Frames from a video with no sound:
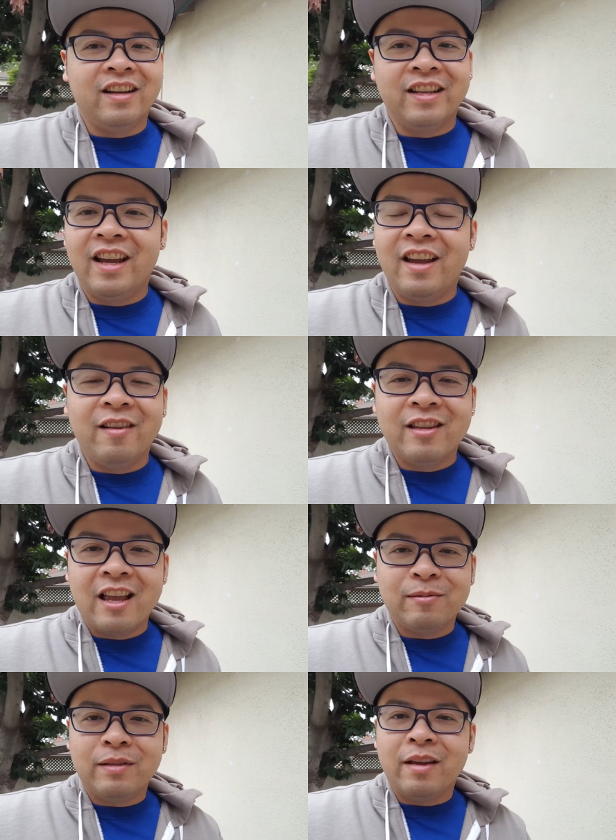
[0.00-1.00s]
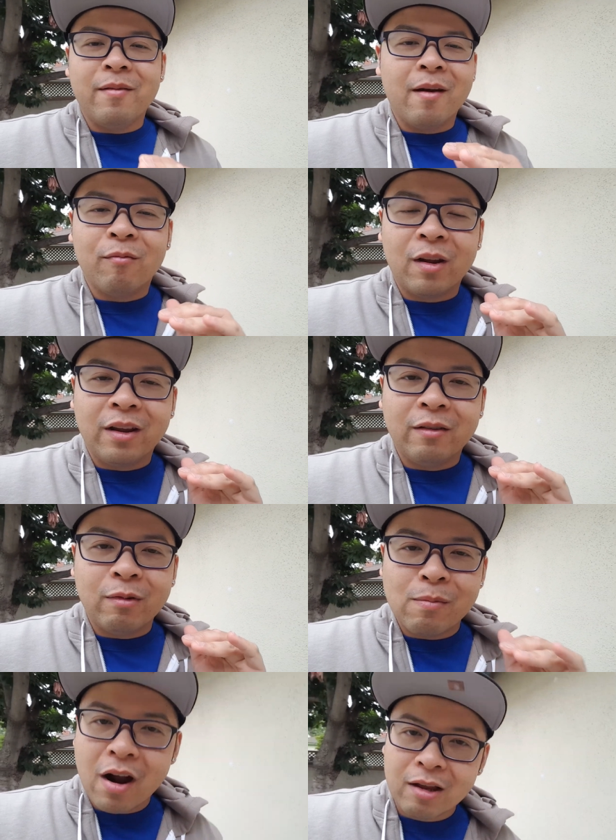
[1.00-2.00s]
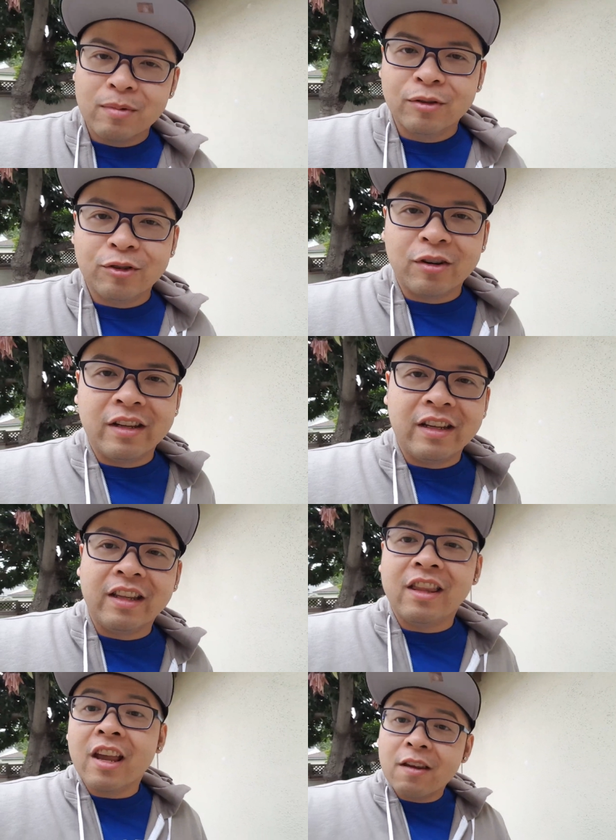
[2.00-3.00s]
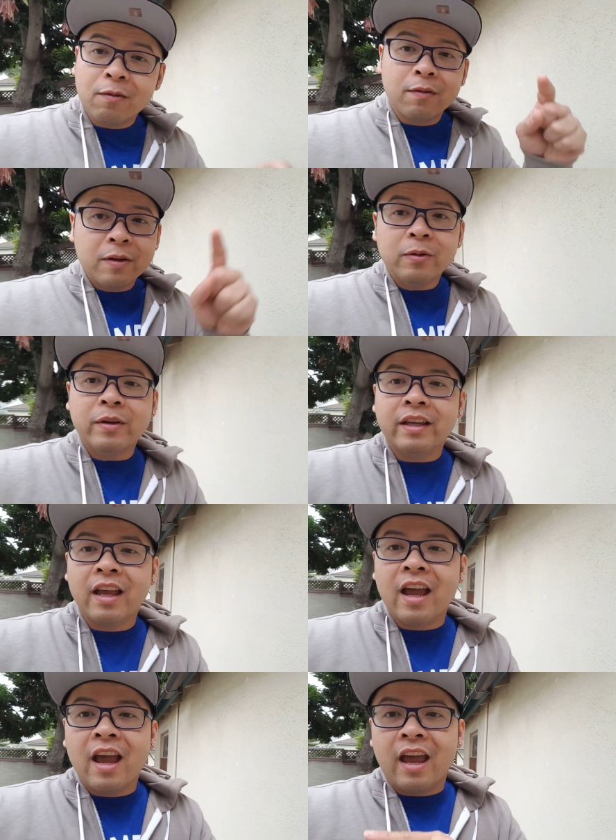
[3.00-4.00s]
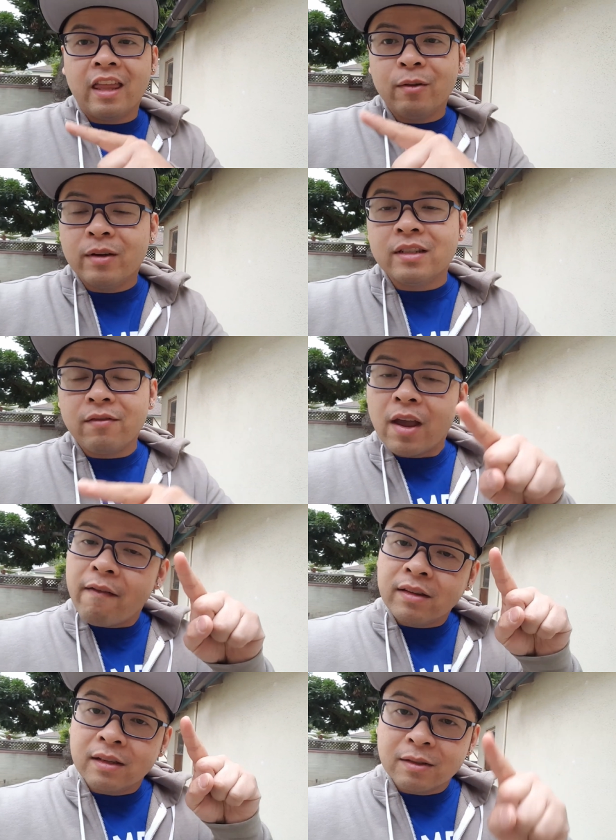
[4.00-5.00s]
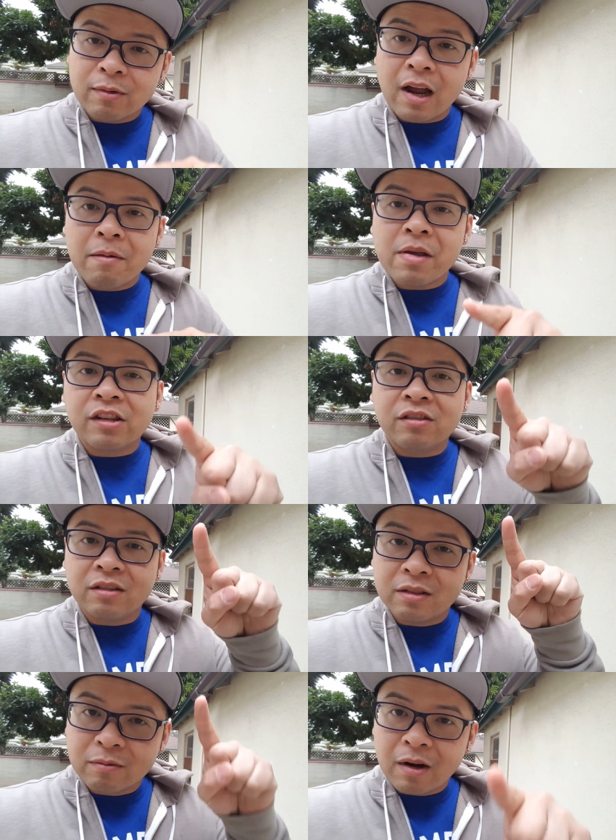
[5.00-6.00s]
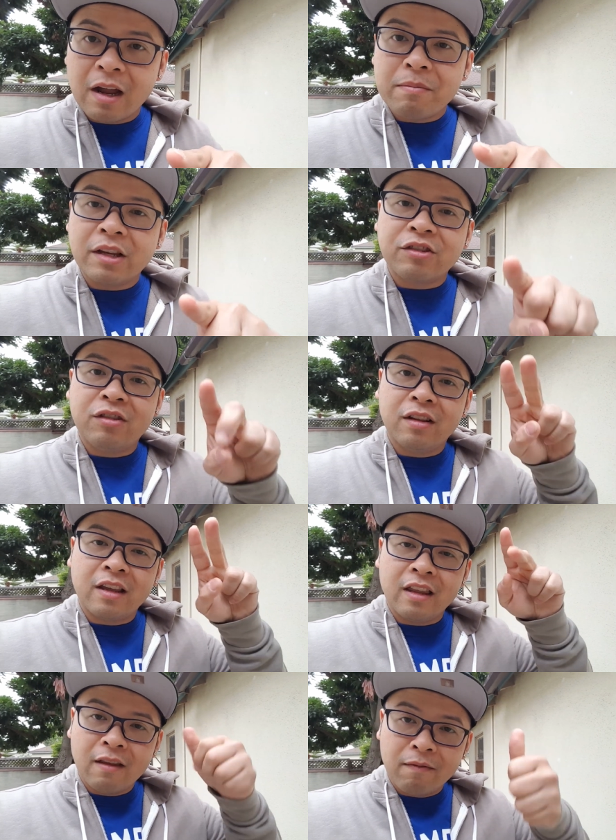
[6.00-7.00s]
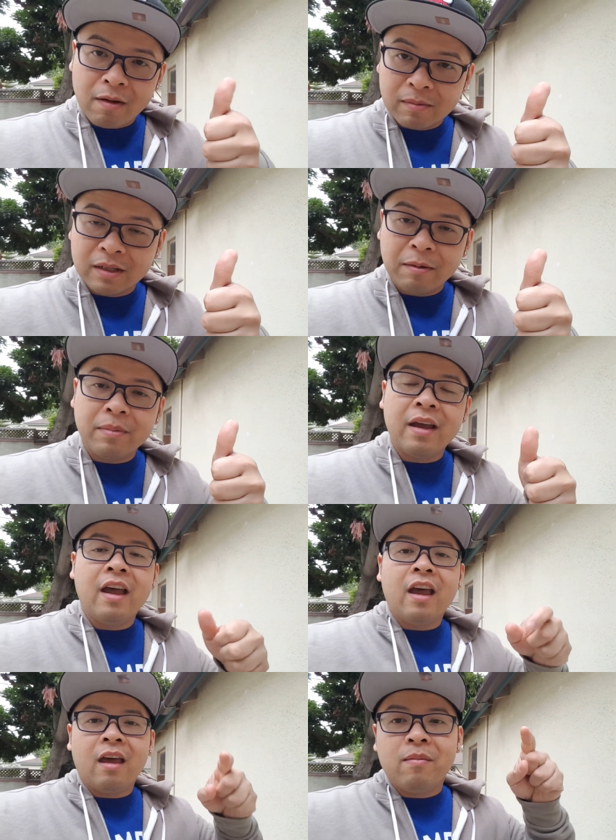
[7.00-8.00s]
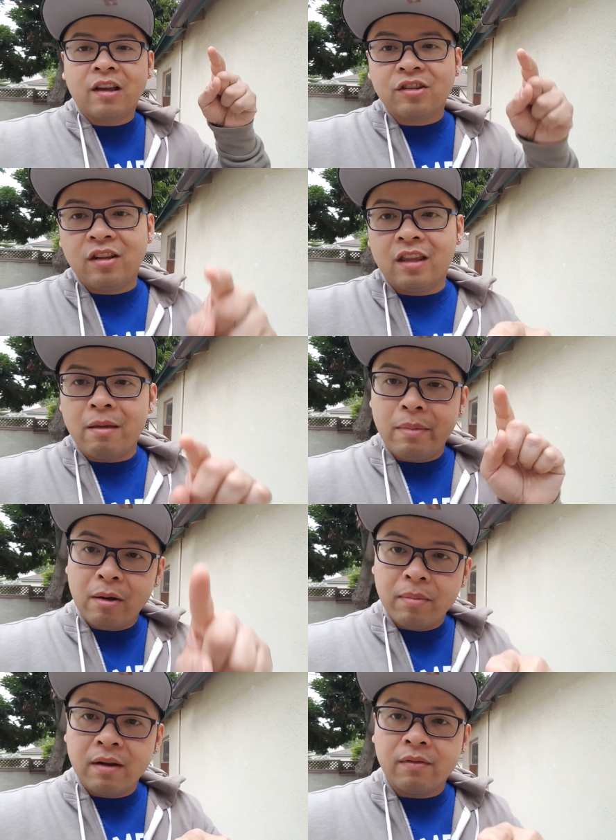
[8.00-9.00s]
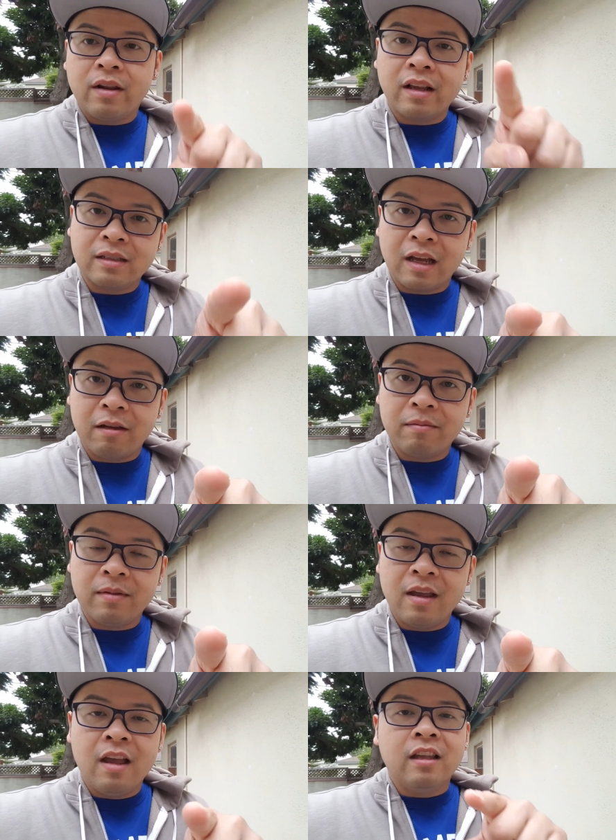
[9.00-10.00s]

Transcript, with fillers: Uh, yeah, it has been a, a, very remarkable journey. Thank you for viewing. anyways, if you haven't subscribed, make sure to subscribe, make sure to hit the thumbs up, and make sure to hit the bell button for next time.